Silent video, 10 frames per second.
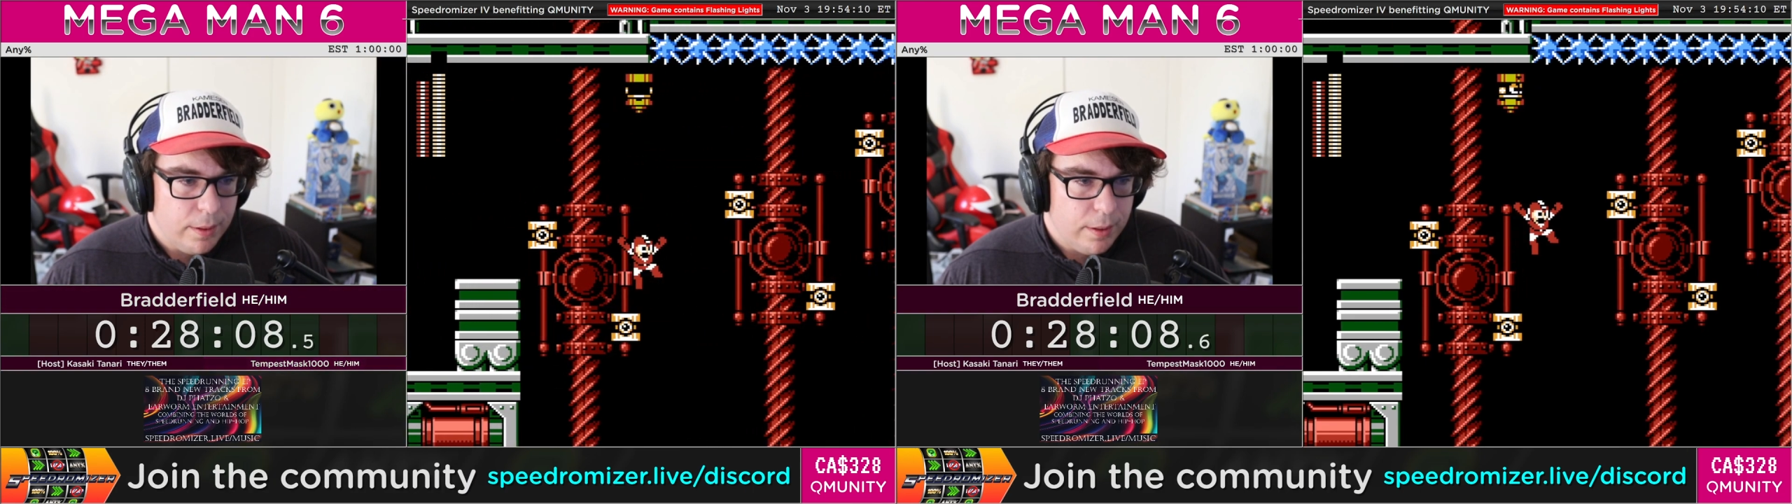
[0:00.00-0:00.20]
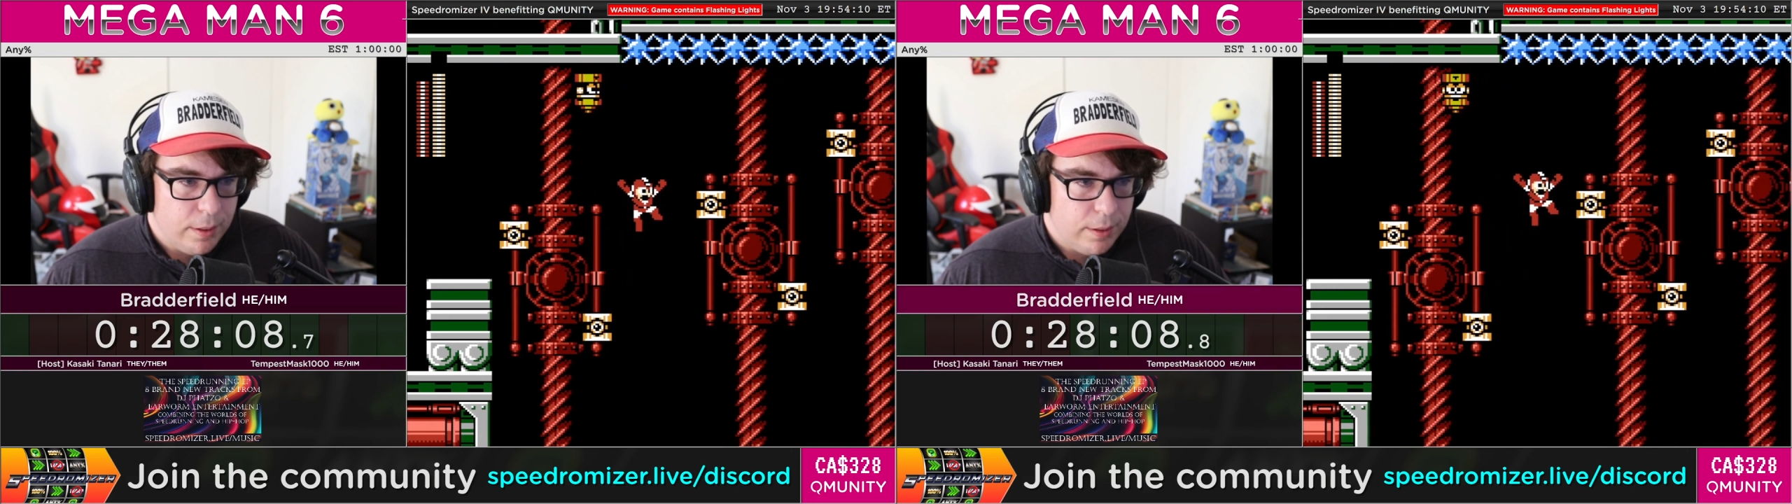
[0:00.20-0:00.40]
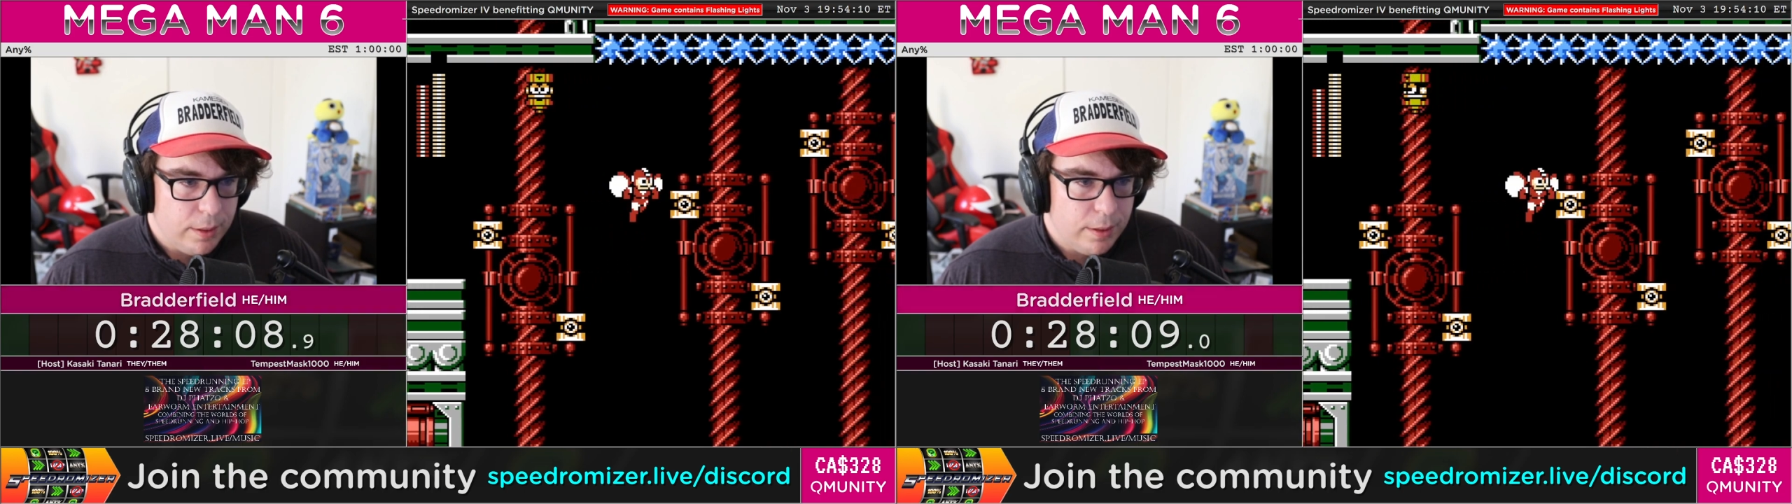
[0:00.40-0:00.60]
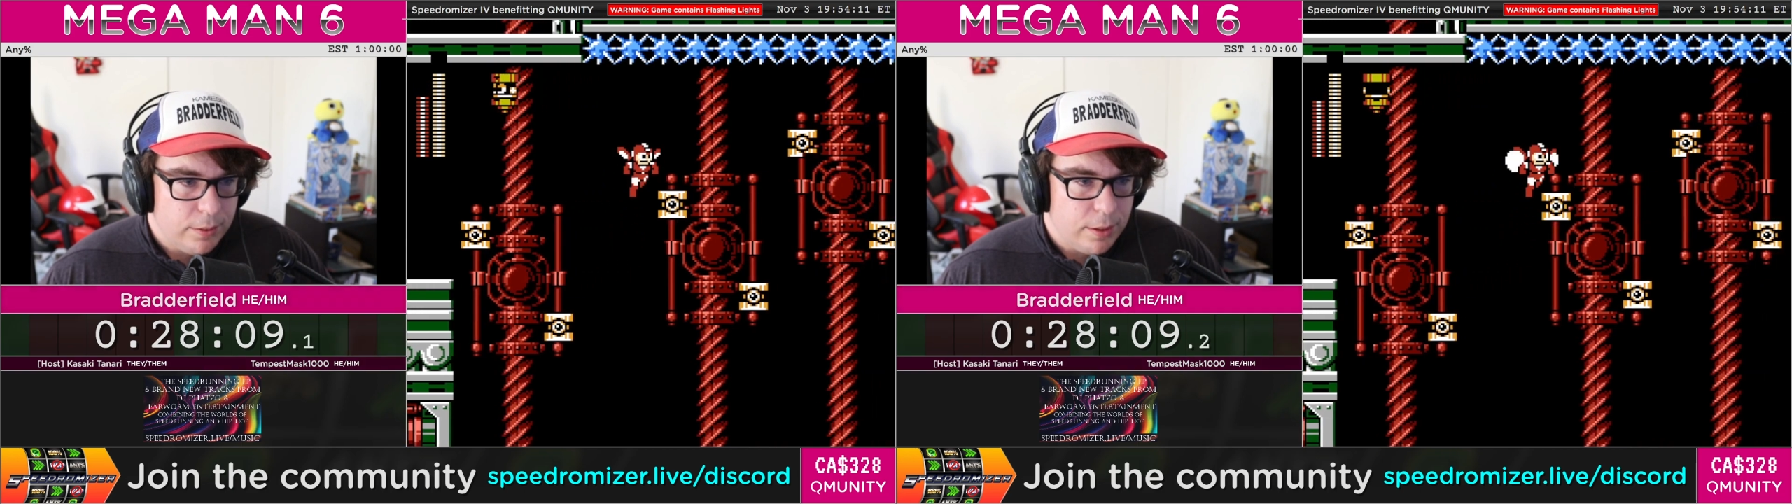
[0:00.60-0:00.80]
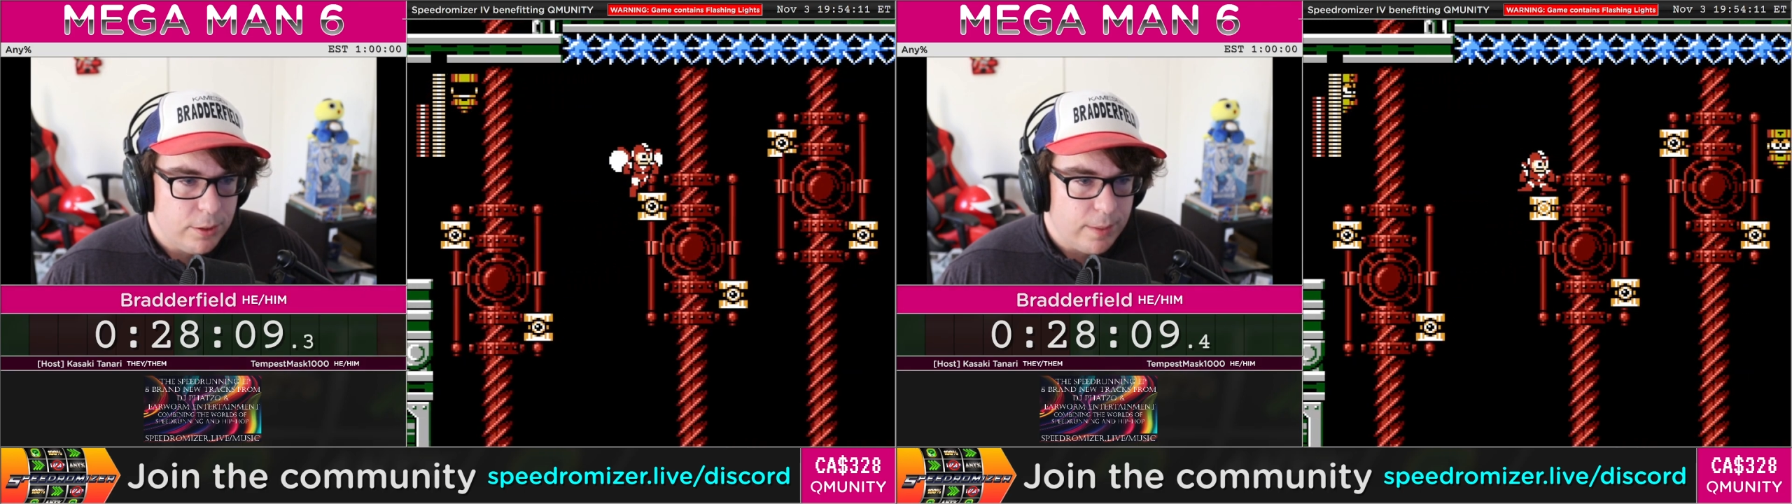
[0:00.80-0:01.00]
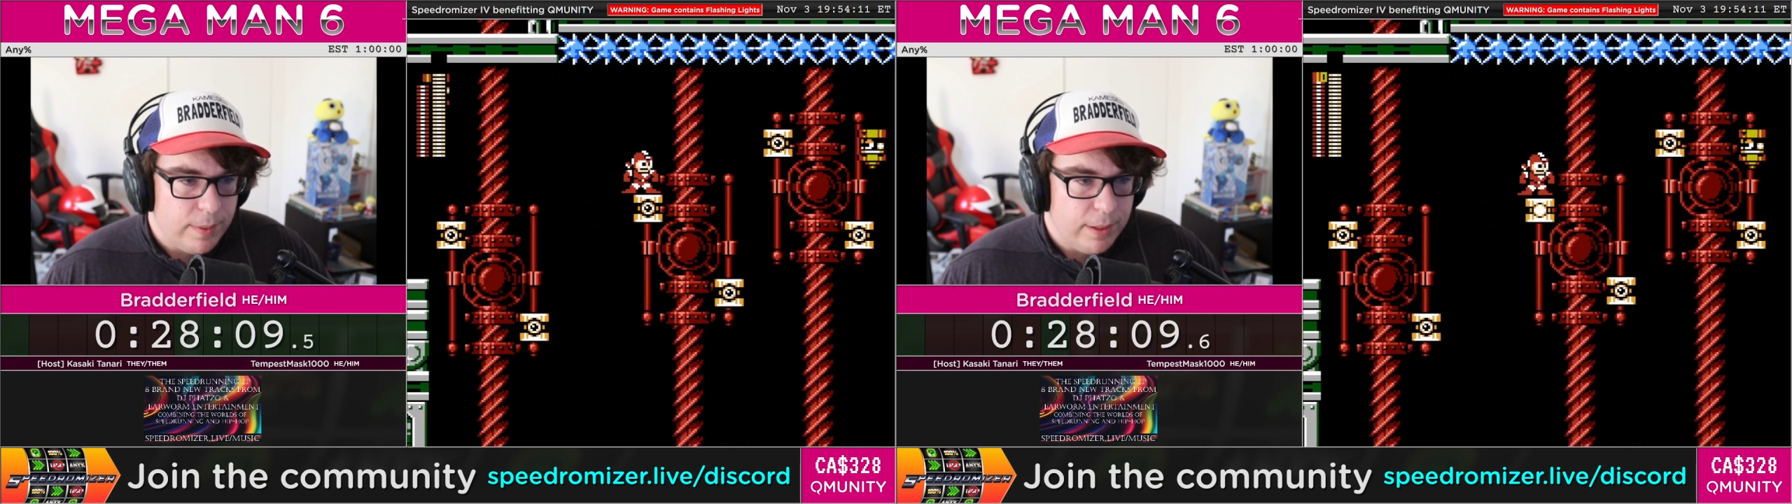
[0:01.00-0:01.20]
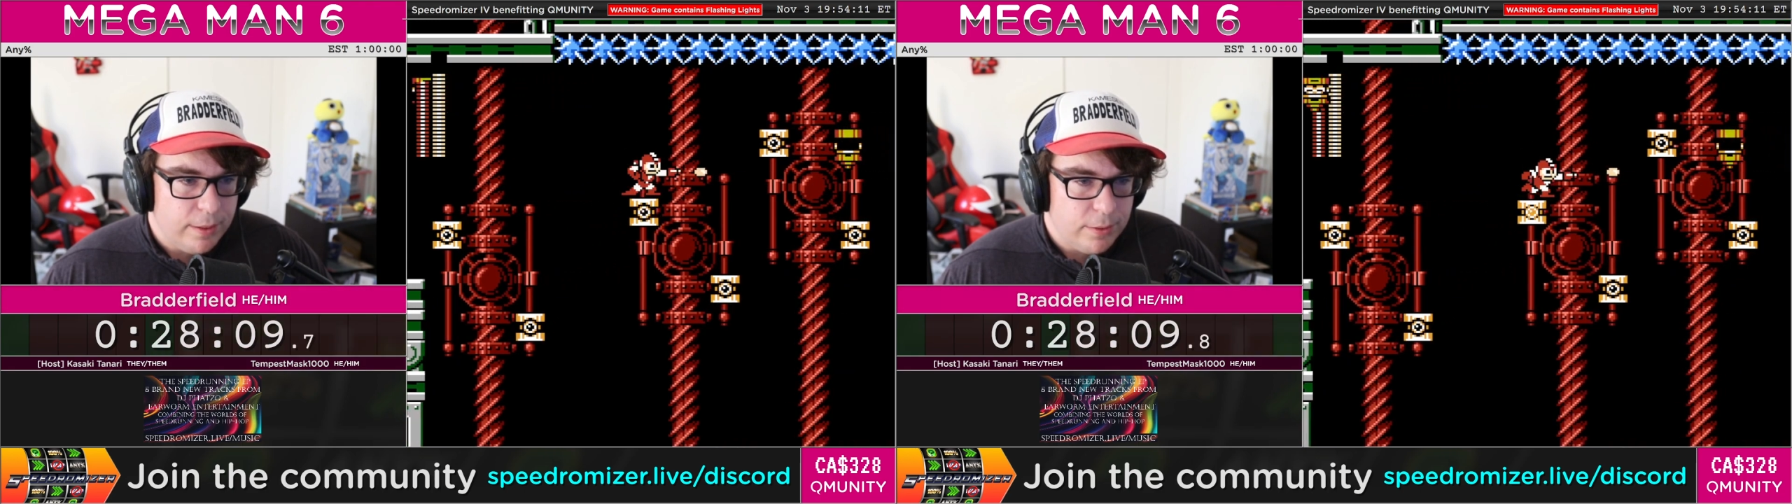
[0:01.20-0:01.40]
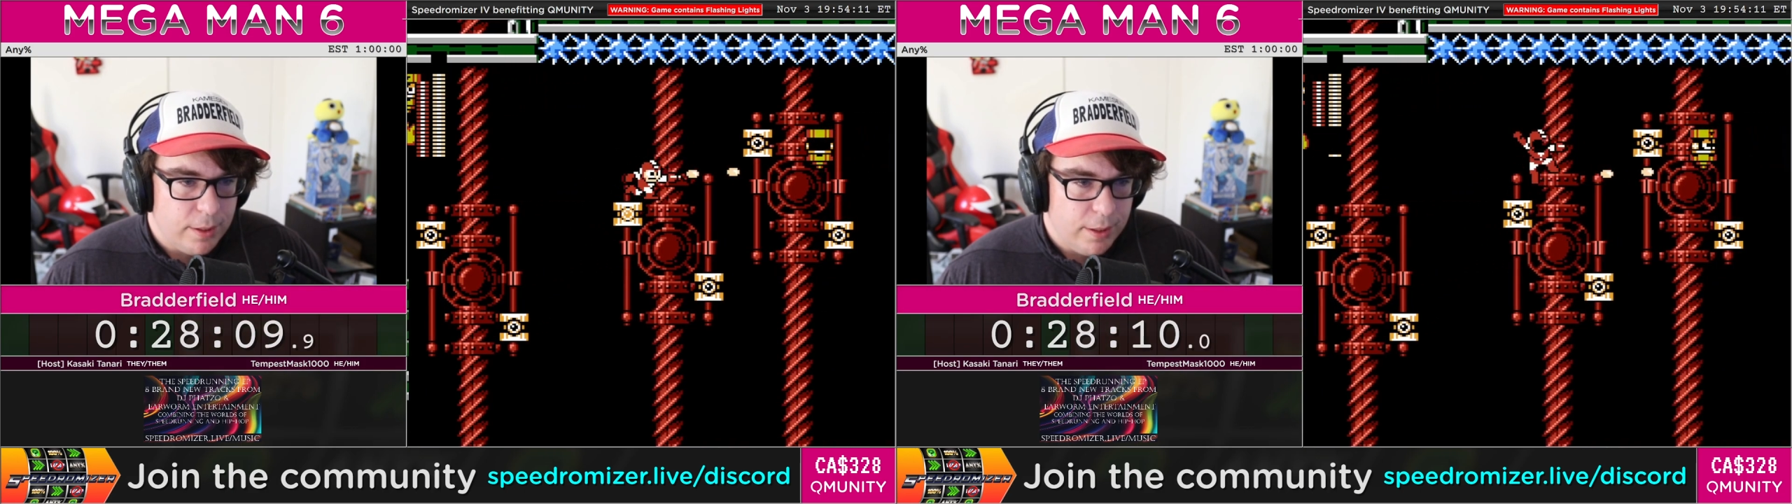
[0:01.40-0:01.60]
Yeah, this is a Jetman
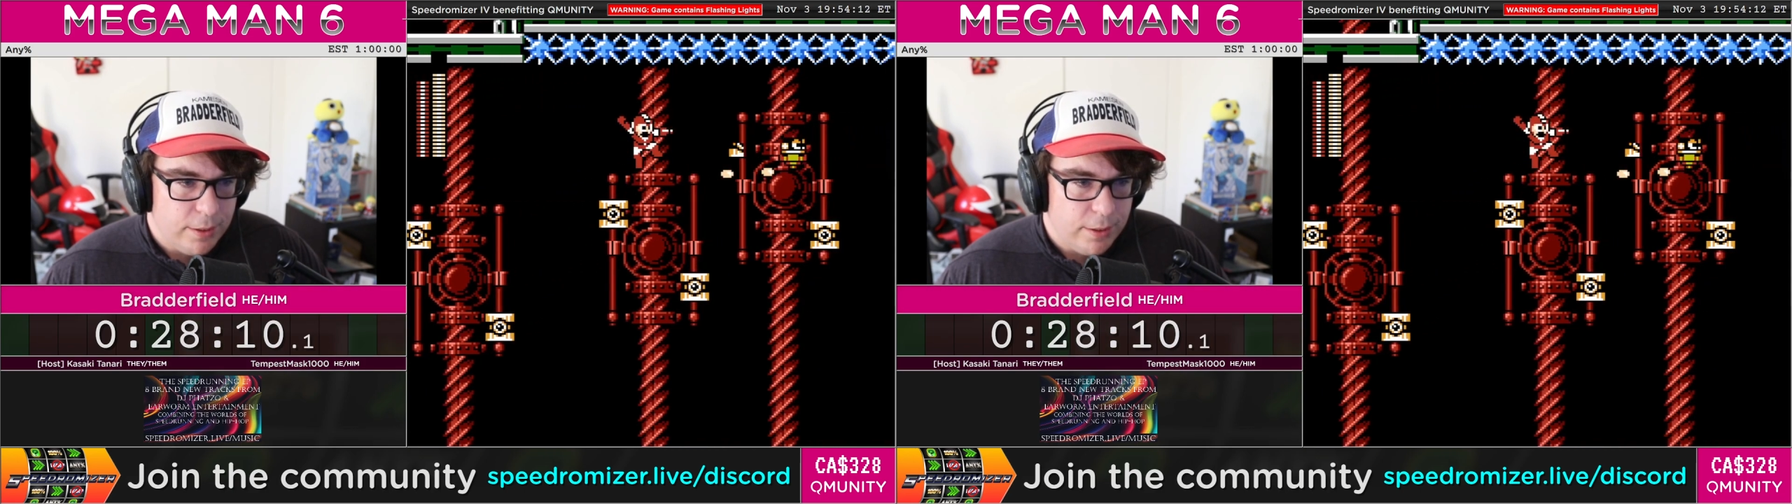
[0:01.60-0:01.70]
stage.